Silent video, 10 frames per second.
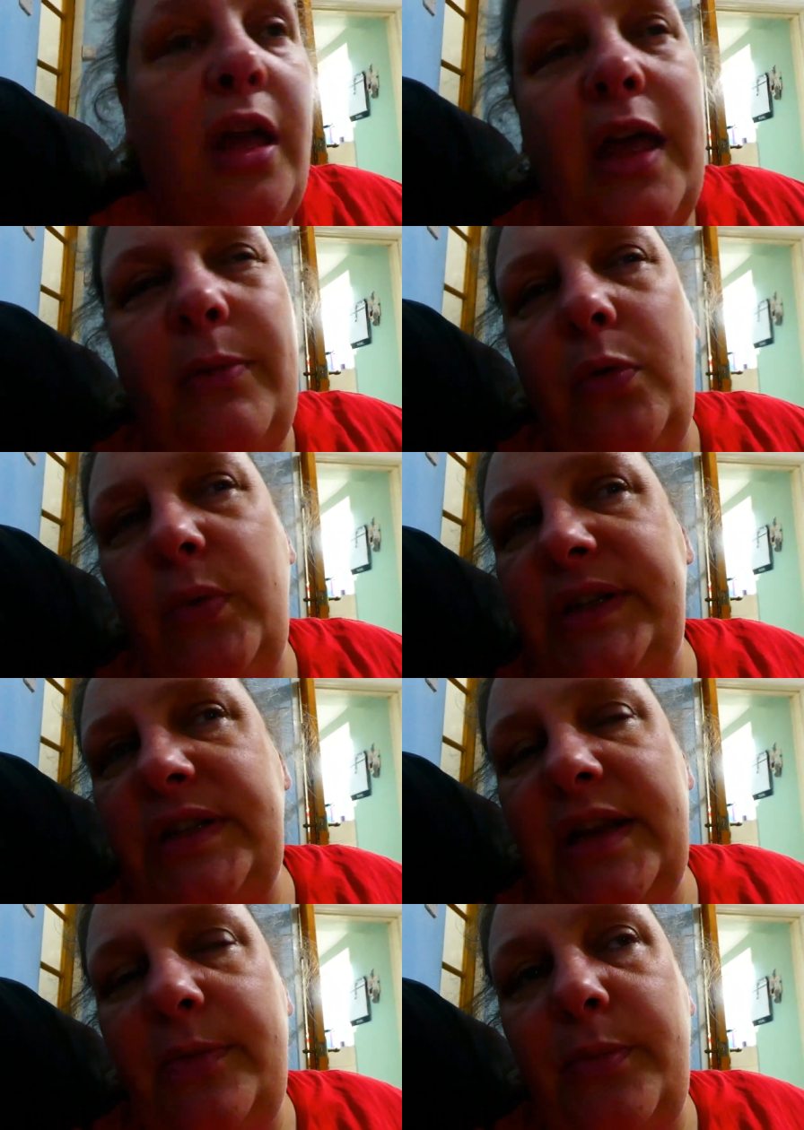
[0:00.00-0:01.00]
I'm not
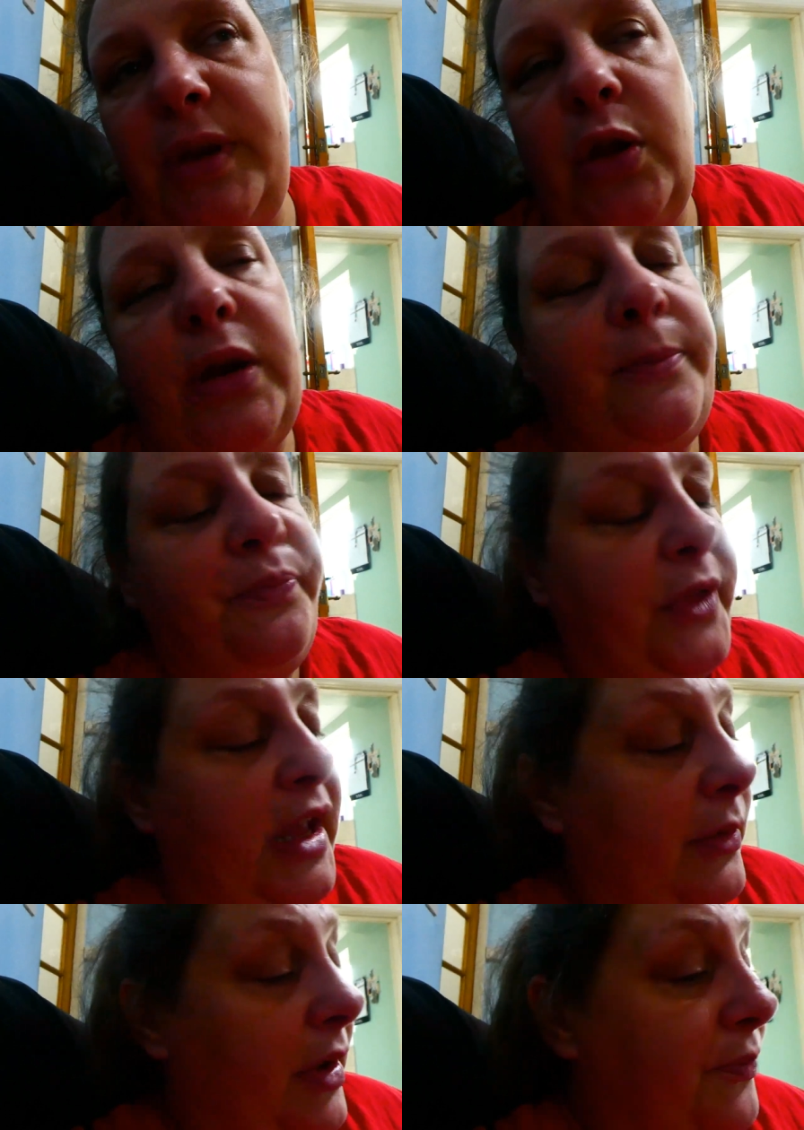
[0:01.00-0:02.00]
wasting any more money on it.
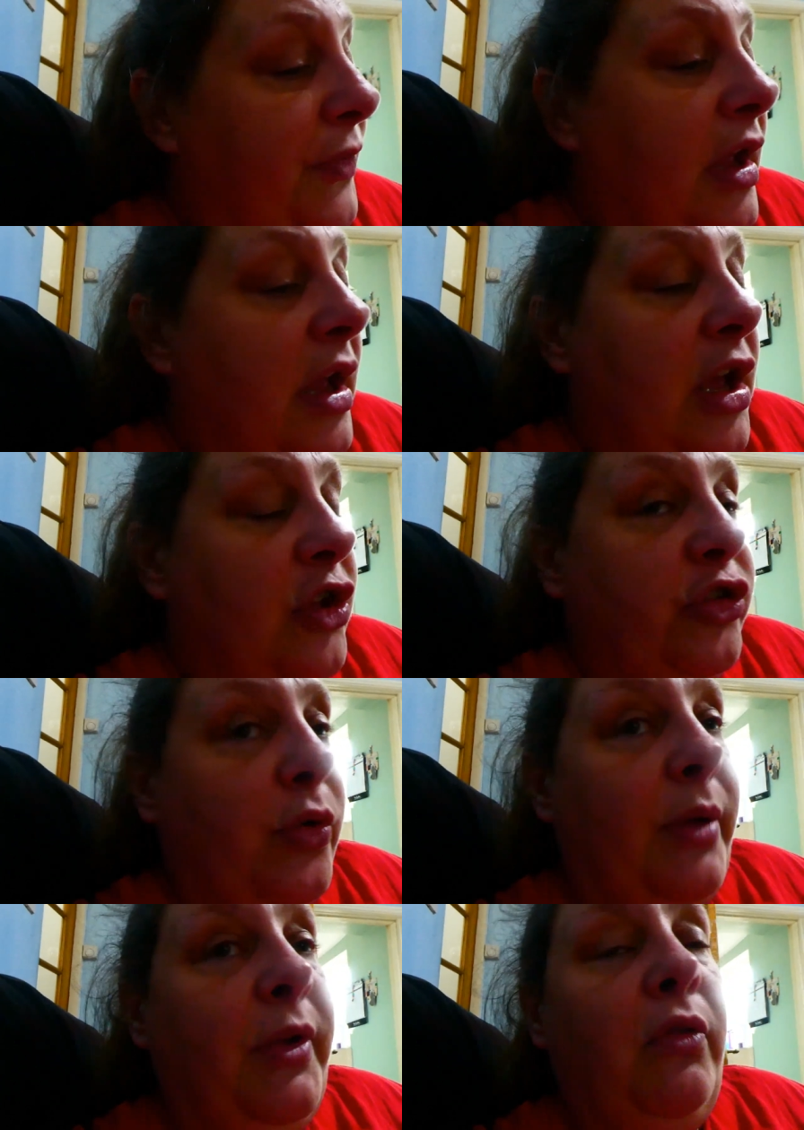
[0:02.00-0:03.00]
Anyway,
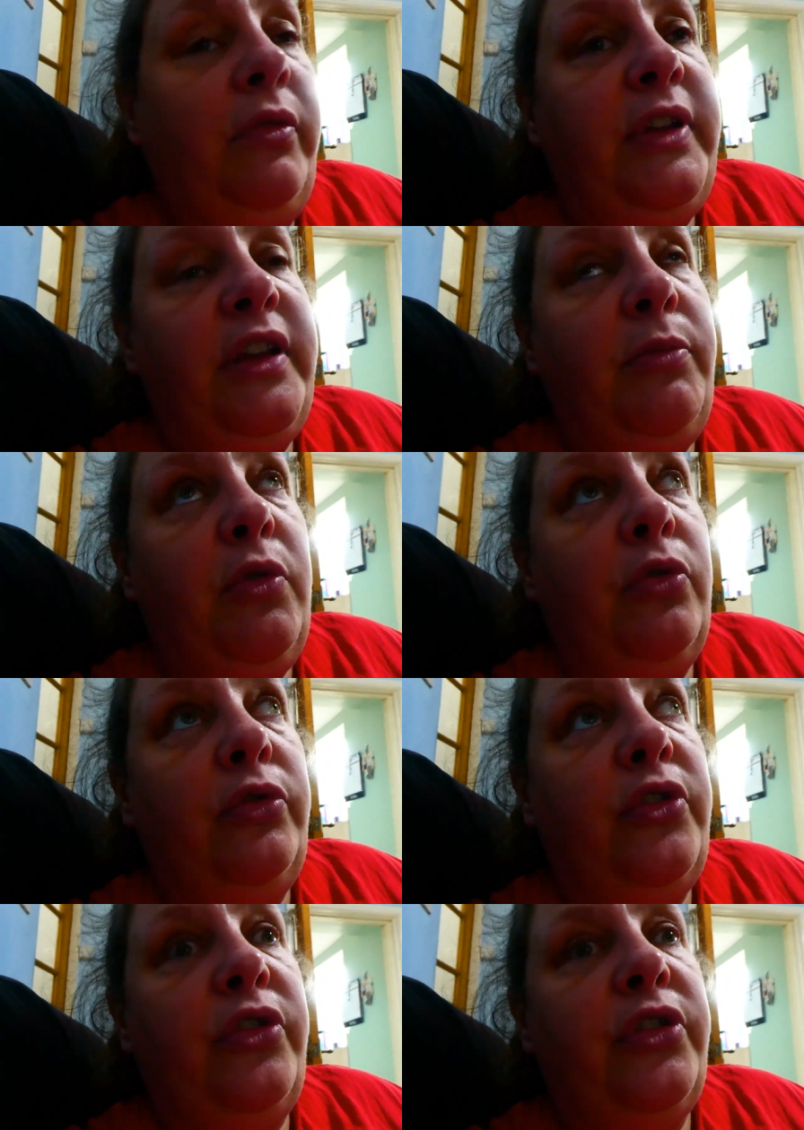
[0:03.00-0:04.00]
so I'm currently reading a book
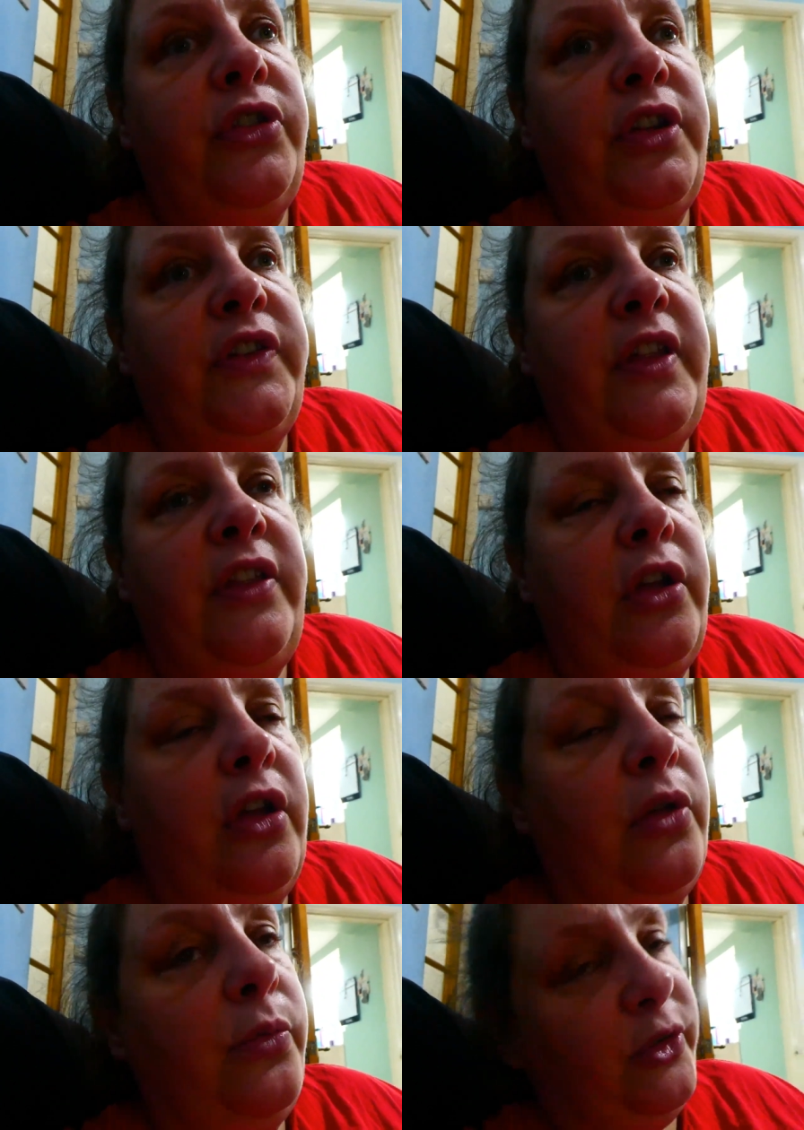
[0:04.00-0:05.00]
called The 13th
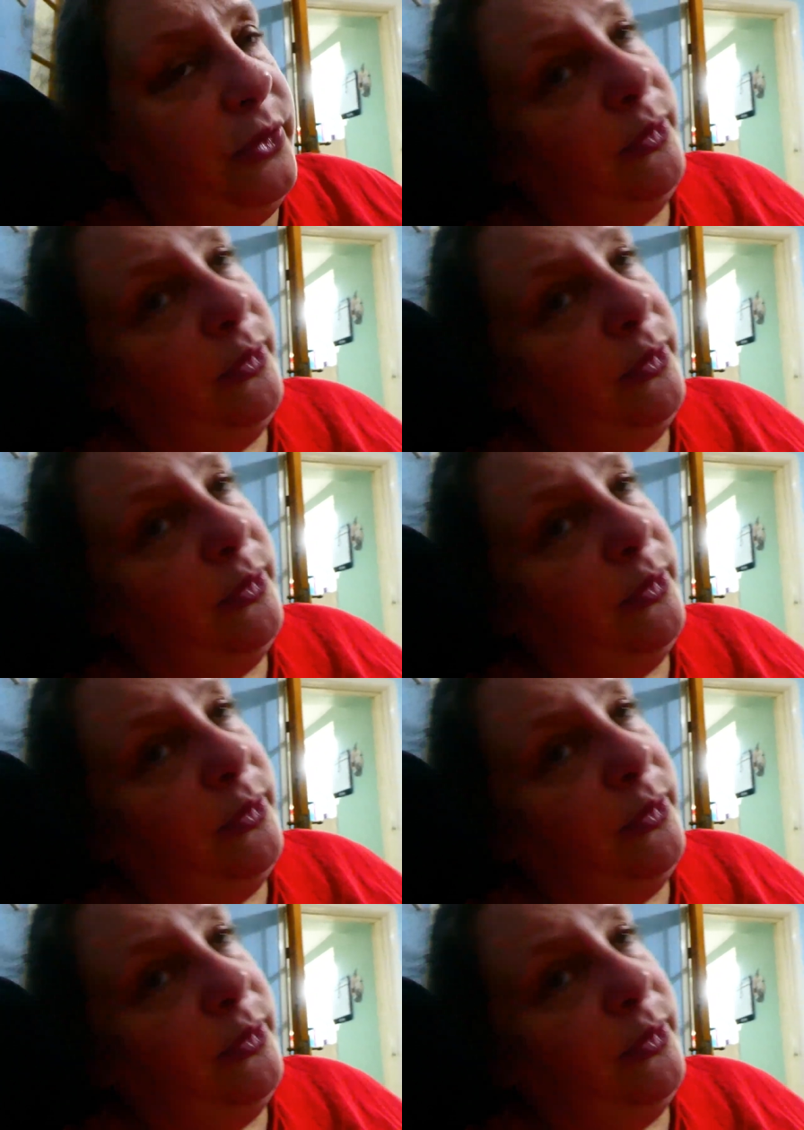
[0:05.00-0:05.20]
Girl, which